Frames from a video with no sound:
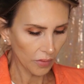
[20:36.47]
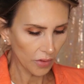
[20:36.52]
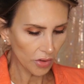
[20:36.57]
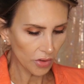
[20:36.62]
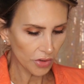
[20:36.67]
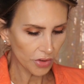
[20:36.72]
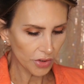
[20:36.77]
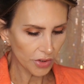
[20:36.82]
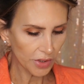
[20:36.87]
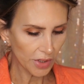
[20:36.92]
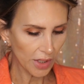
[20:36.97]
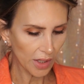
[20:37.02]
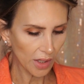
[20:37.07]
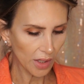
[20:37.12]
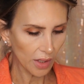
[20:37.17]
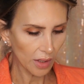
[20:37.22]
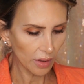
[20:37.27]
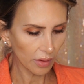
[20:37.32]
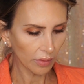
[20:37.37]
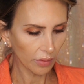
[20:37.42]
They're
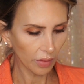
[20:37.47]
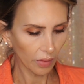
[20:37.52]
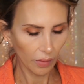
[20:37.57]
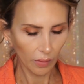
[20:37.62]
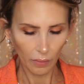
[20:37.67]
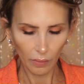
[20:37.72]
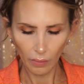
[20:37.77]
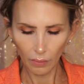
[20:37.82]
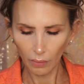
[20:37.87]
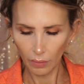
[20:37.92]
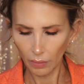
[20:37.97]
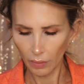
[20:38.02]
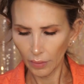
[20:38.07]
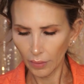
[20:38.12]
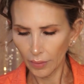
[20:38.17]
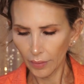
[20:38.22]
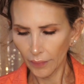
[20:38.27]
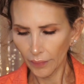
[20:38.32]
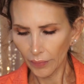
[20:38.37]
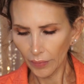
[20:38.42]
set,
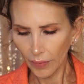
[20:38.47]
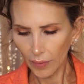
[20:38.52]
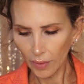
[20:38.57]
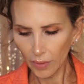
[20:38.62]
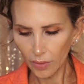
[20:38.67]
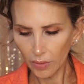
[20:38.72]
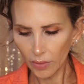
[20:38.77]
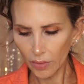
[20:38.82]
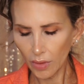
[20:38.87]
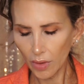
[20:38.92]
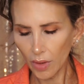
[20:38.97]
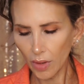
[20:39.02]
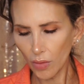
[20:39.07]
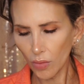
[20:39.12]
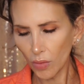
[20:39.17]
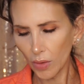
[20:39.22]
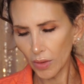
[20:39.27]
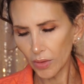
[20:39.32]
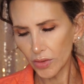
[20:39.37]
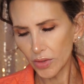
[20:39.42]
I don't
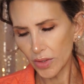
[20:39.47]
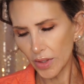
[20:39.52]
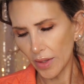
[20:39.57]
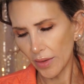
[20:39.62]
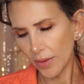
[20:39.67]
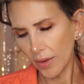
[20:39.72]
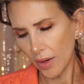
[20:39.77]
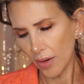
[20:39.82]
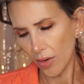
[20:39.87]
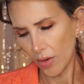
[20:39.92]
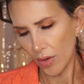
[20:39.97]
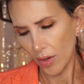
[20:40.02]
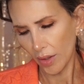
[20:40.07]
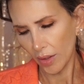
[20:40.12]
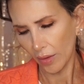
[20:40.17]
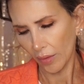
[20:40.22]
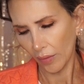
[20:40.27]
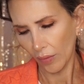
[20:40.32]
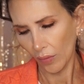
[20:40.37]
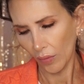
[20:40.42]
know what set they
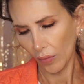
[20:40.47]
are.